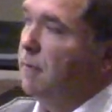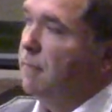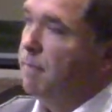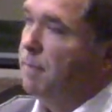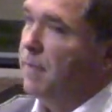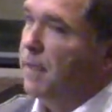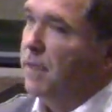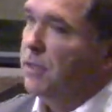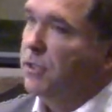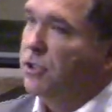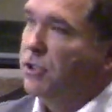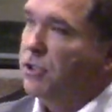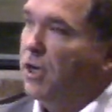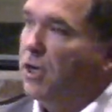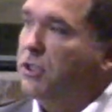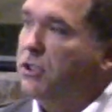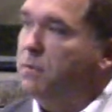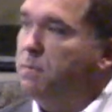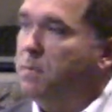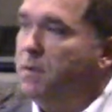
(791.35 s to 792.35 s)
that
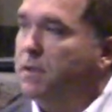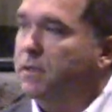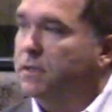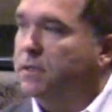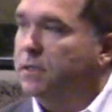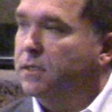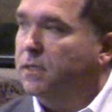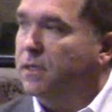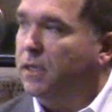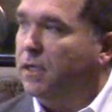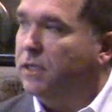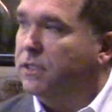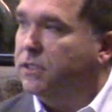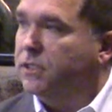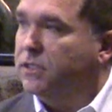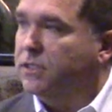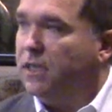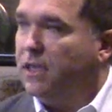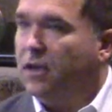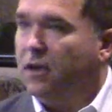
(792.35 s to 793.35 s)
judgment
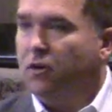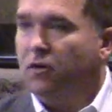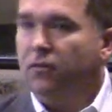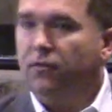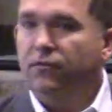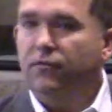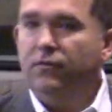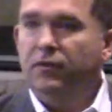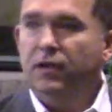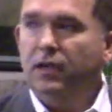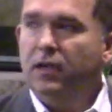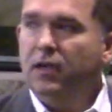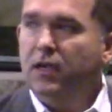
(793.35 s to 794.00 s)
itself